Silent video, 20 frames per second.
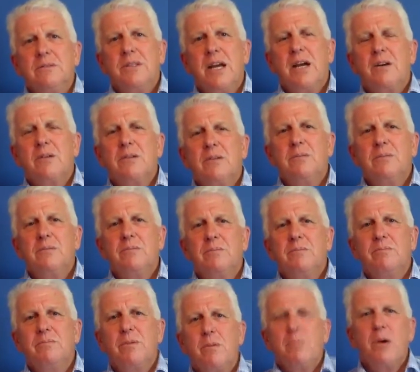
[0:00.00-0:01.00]
Now,
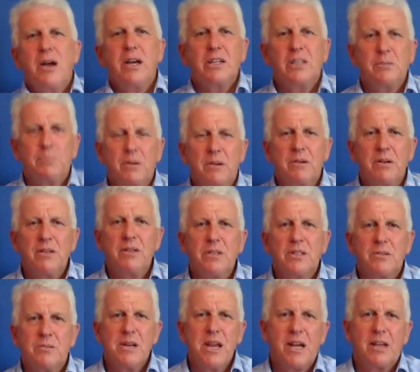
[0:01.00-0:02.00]
from my
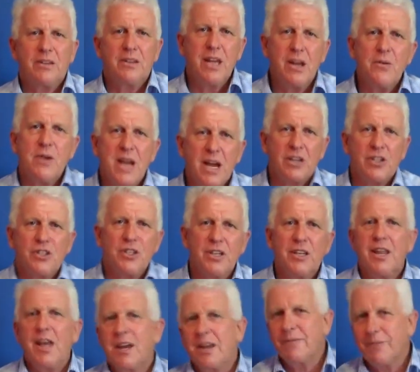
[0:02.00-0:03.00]
experience, their reaction to
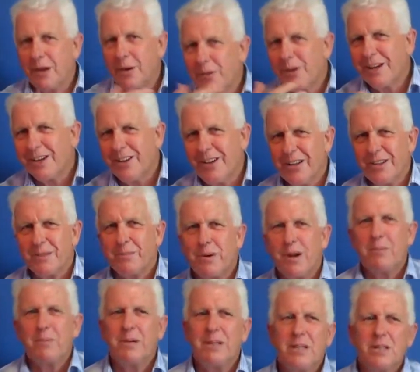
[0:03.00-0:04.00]
that, if they really like the
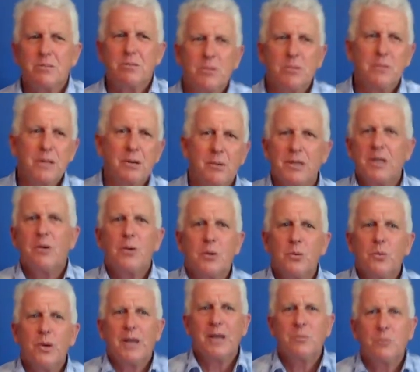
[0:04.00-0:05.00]
property, is, well, no, I don't want
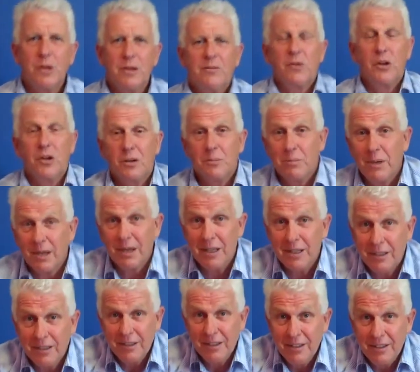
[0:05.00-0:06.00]
to wait. What have I got to
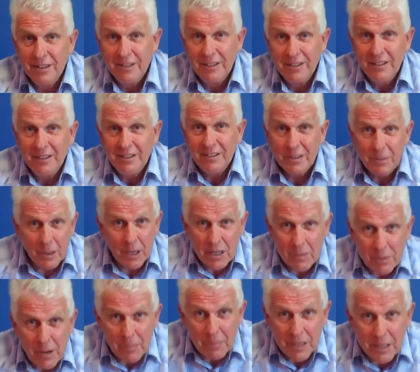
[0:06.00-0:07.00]
pay to buy
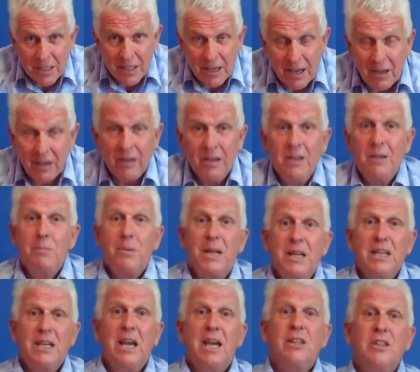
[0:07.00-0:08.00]
the property now? But
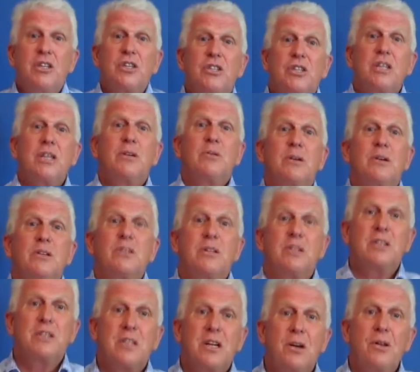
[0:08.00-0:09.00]
again, the secret to
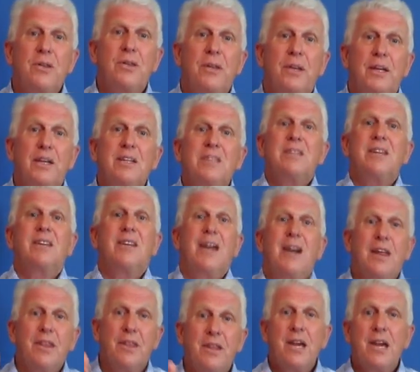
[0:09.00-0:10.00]
this whole thing is that they
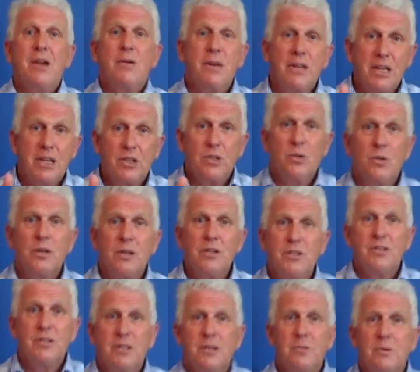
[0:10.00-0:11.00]
are there and they're talking
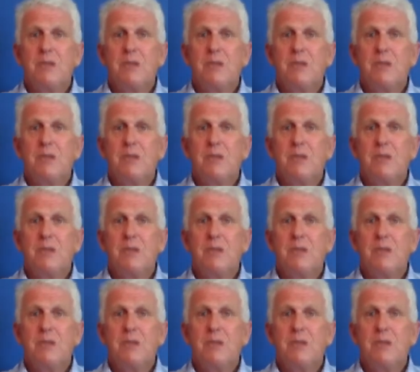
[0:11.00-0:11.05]
to you.